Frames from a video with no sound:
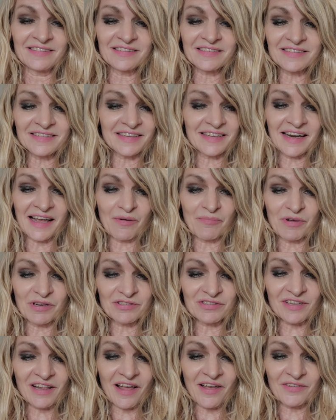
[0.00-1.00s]
just didn't have
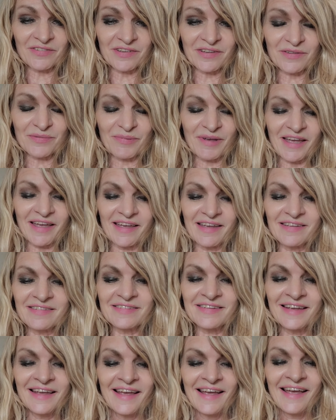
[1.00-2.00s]
much closet
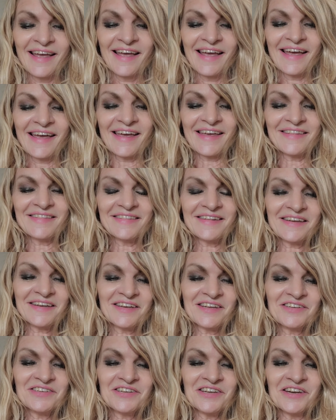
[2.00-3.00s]
space. And
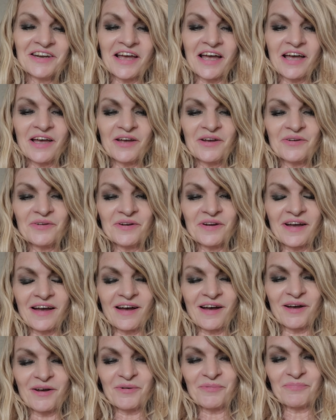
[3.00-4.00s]
then,
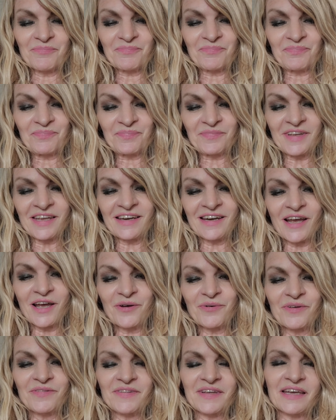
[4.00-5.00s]
and
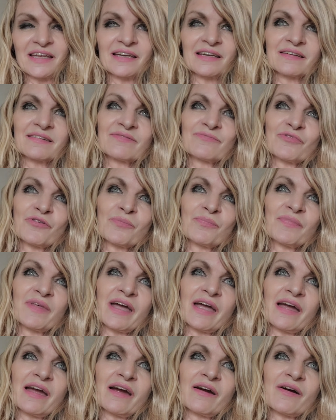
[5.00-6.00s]
then from
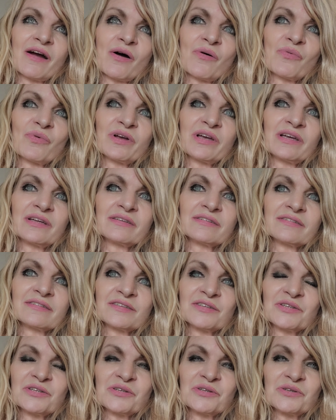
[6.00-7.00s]
there I went
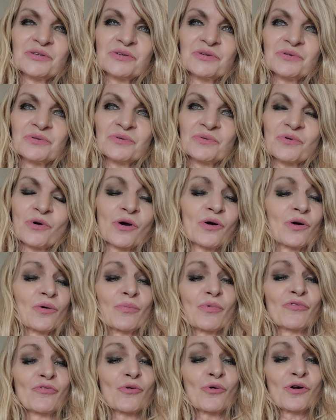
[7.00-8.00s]
to,
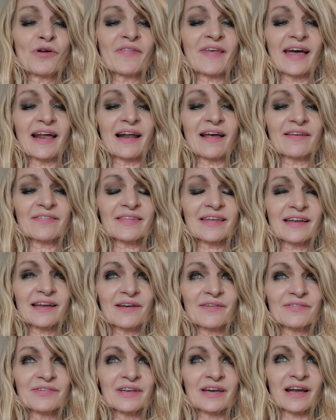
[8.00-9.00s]
or before that, I
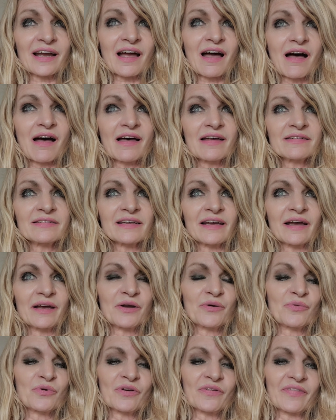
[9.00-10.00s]
think I was in a
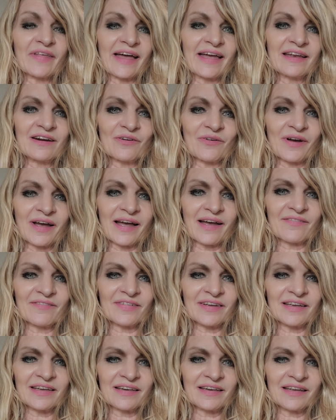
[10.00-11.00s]
condo. Well, they don't
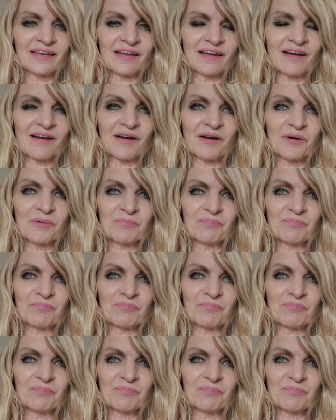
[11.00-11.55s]
have any,